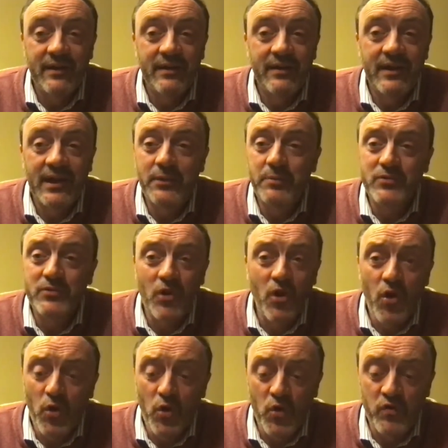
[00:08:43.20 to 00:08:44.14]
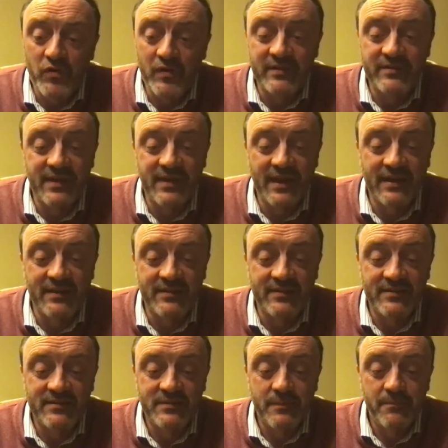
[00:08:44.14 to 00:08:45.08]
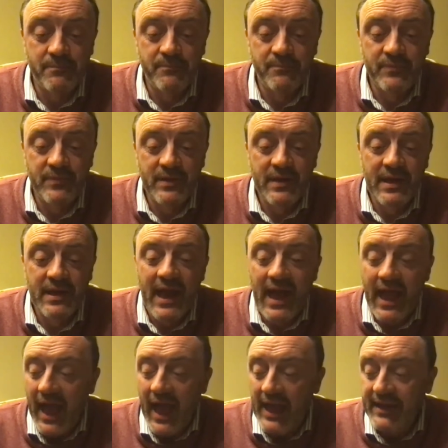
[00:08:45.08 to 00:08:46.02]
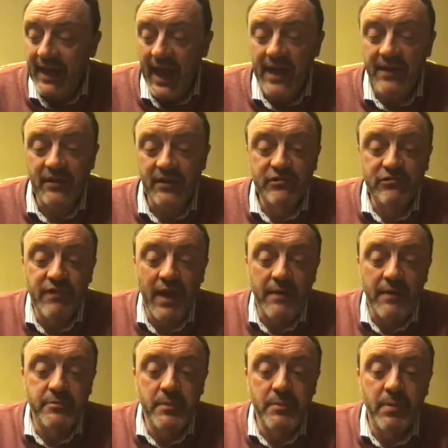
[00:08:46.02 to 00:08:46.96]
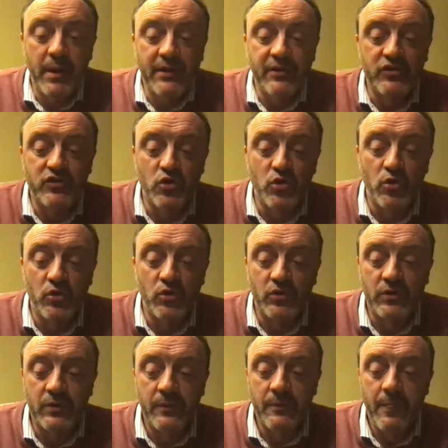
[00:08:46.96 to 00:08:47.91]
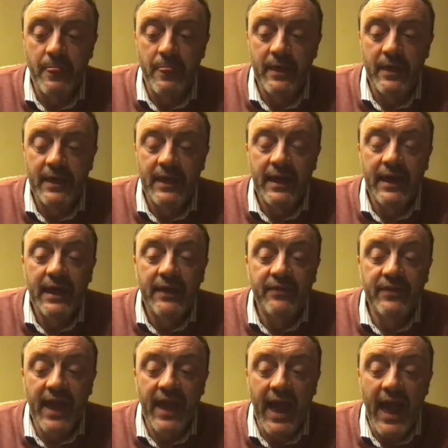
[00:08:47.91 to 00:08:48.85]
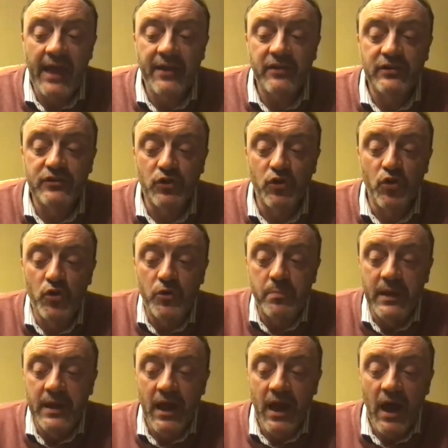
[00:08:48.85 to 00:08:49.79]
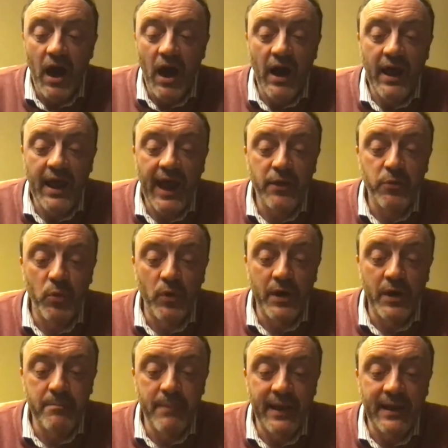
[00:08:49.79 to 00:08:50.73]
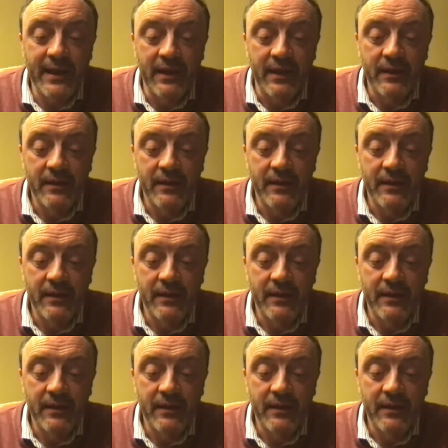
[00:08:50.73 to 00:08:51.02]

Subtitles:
It was all over in seconds. An adult grabbed me by the shoulder. The adult told me I had won a medal.